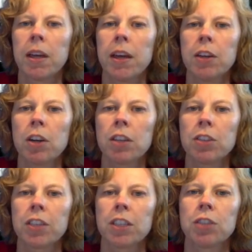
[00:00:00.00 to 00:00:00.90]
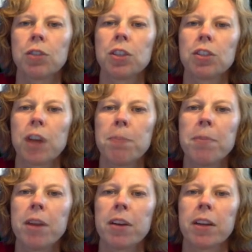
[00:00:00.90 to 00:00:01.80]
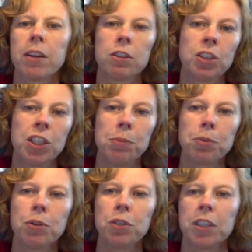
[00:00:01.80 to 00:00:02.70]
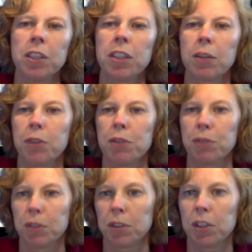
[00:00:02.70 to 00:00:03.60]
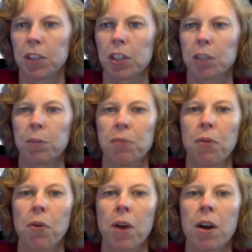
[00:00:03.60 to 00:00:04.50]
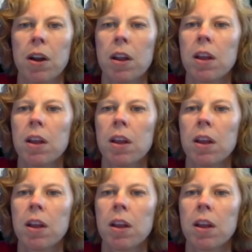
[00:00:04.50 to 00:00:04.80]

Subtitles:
In contrast to the trimeric G proteins that we've discussed before,